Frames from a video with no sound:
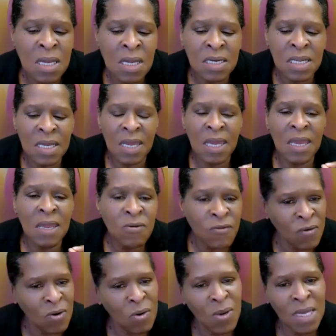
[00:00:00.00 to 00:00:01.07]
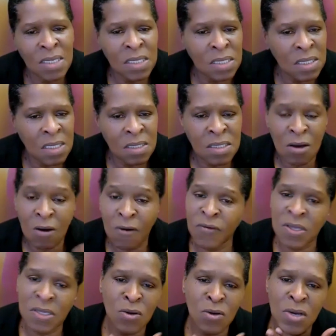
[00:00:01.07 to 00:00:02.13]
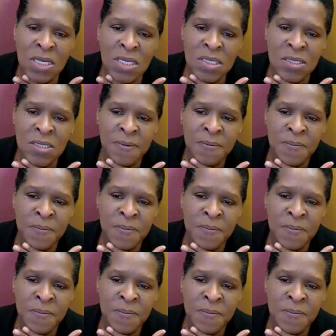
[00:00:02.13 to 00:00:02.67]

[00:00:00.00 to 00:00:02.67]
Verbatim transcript: the influences of his grace.